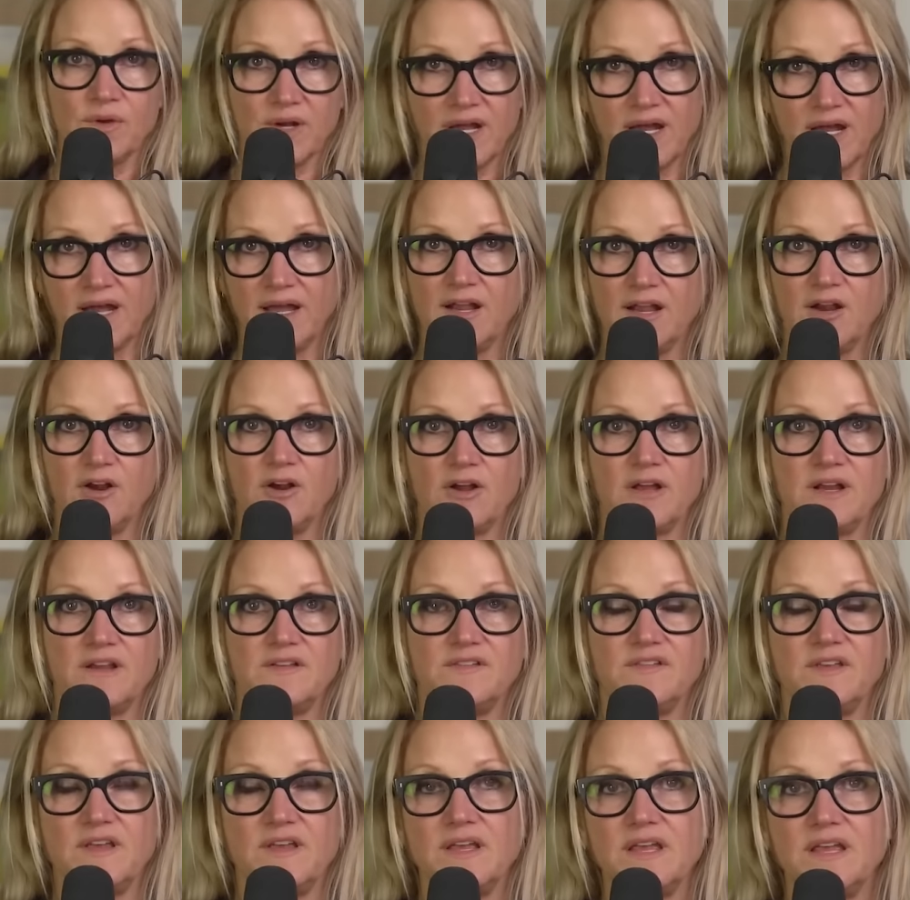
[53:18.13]
and I are going
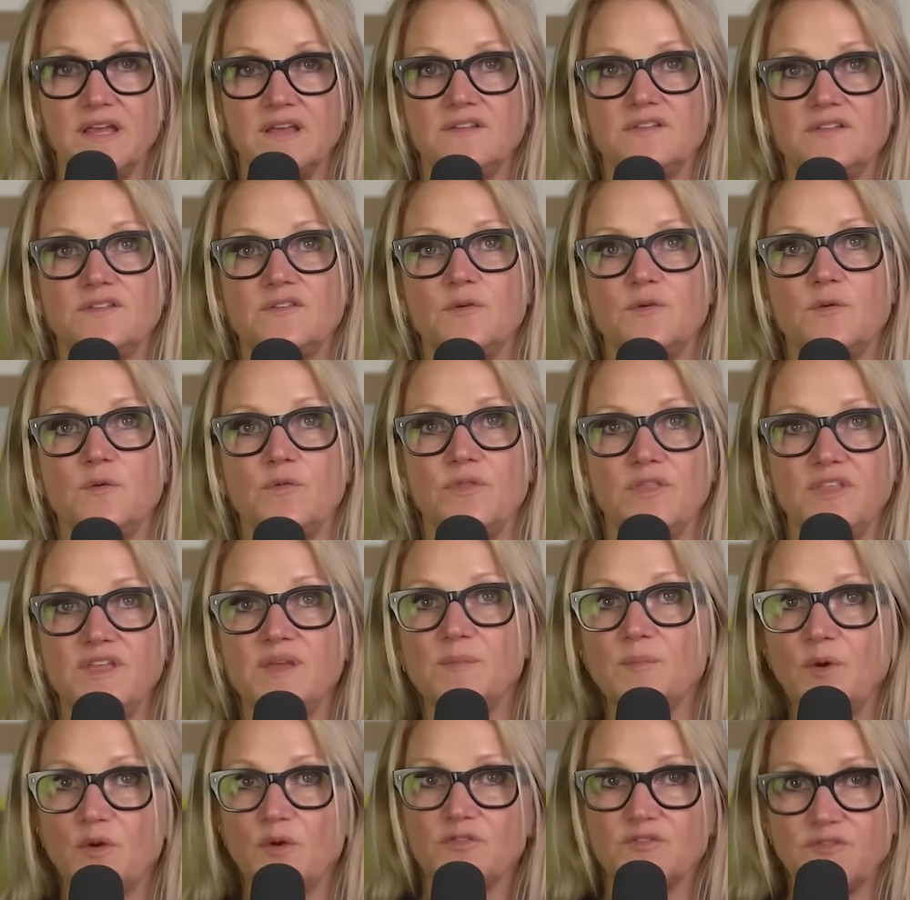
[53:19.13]
to dig into
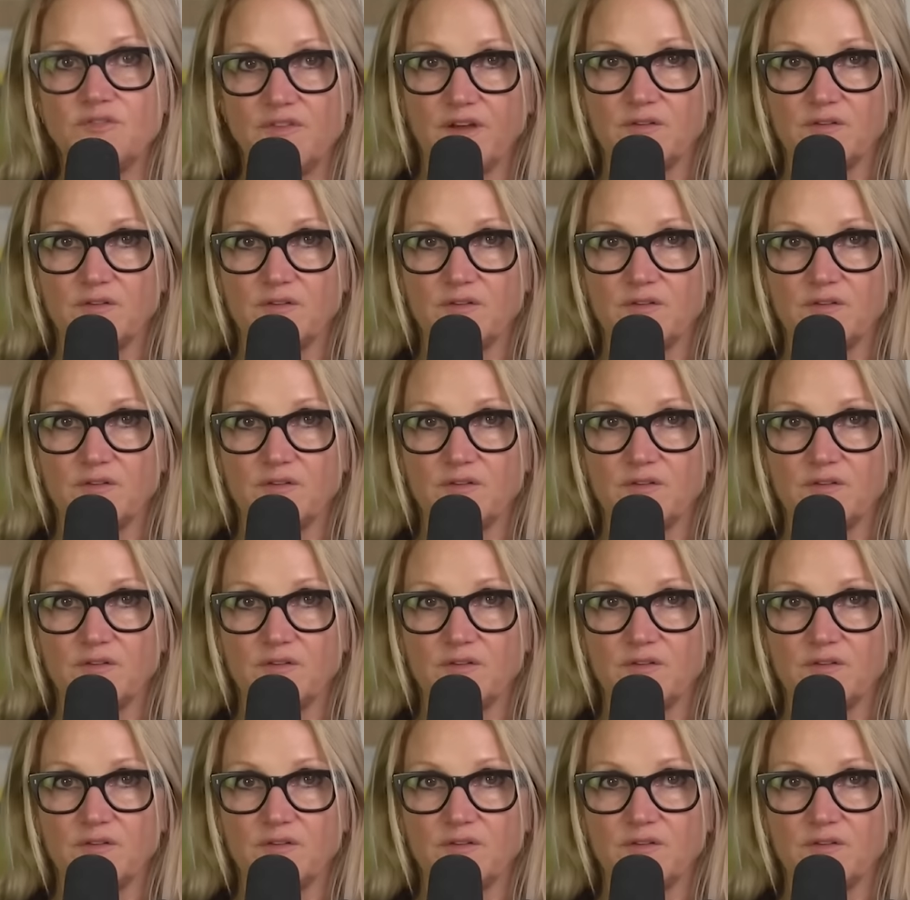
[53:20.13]
the most